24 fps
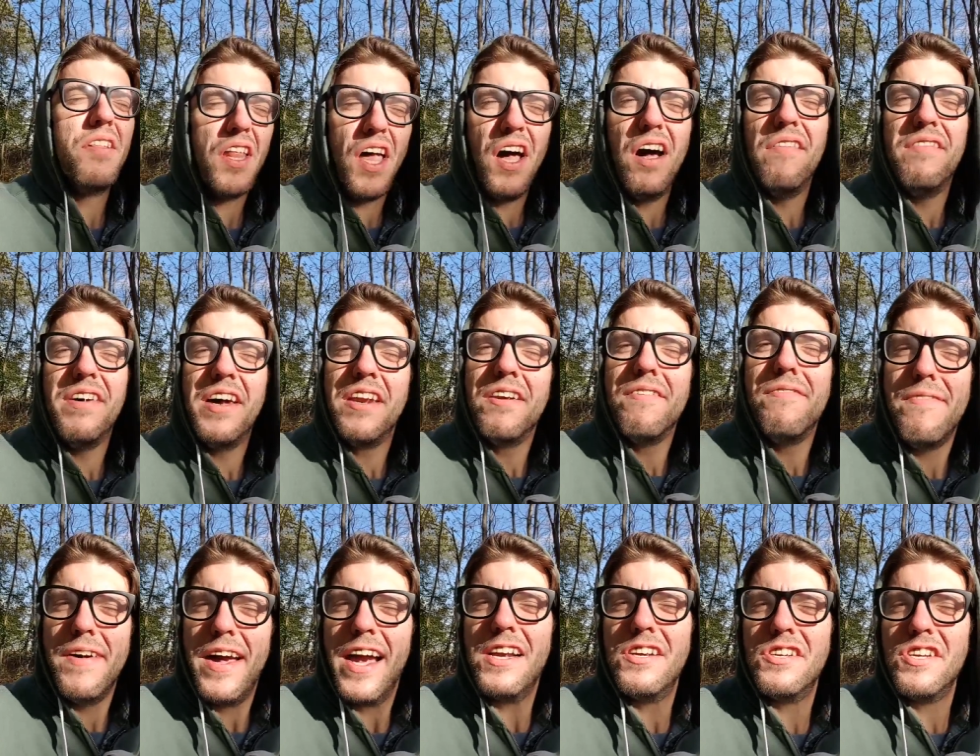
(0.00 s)
love and
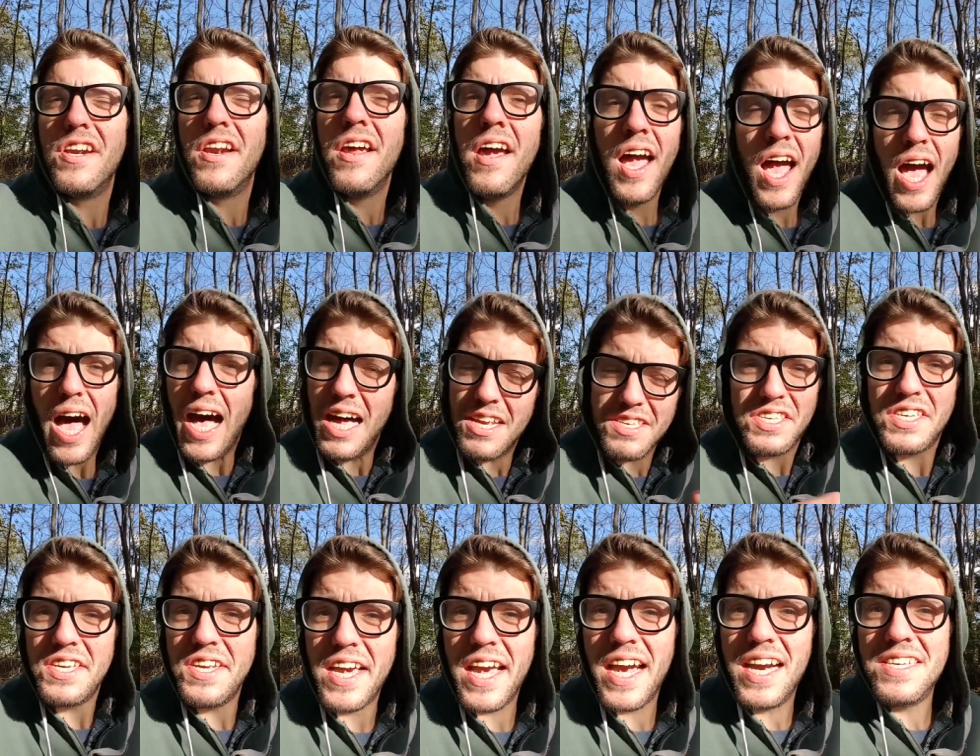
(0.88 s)
affection. I'll
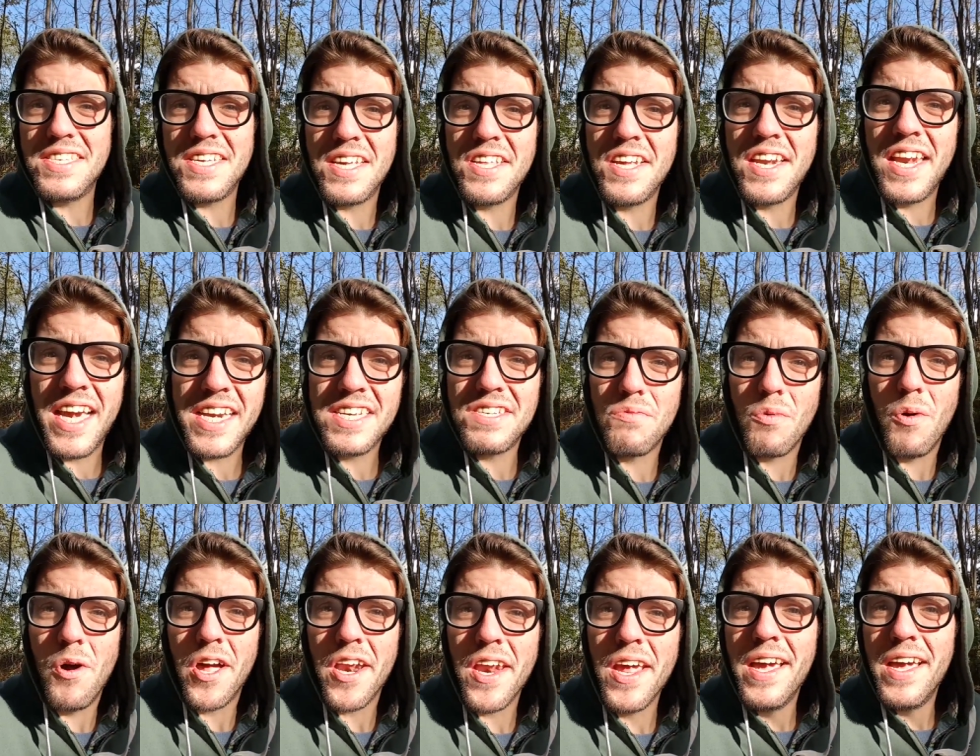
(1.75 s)
see you guys on the next
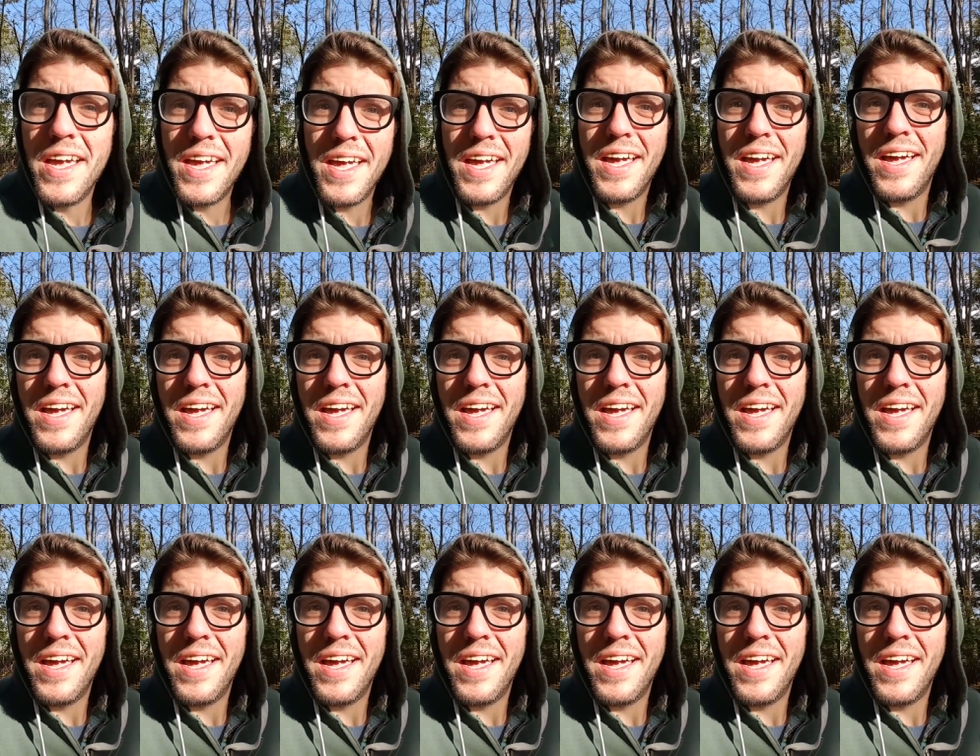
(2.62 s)
one.